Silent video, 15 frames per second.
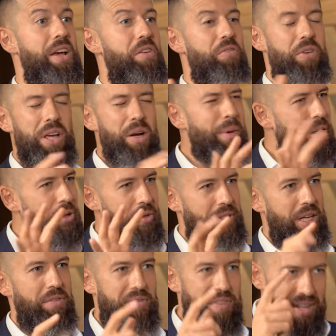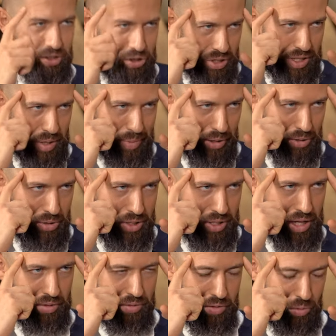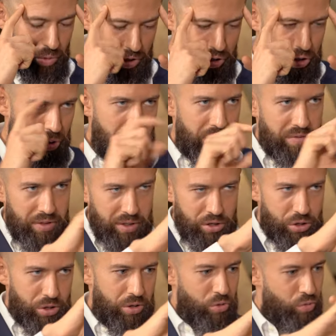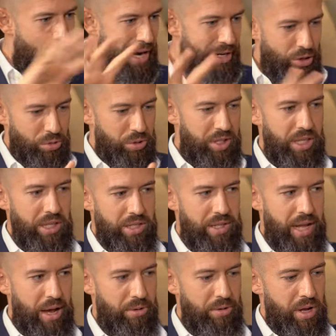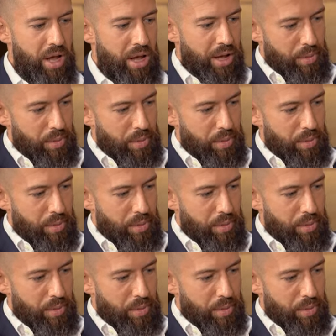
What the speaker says: Forget about all of that. Think just about yourself. What is your definition? Write those things down.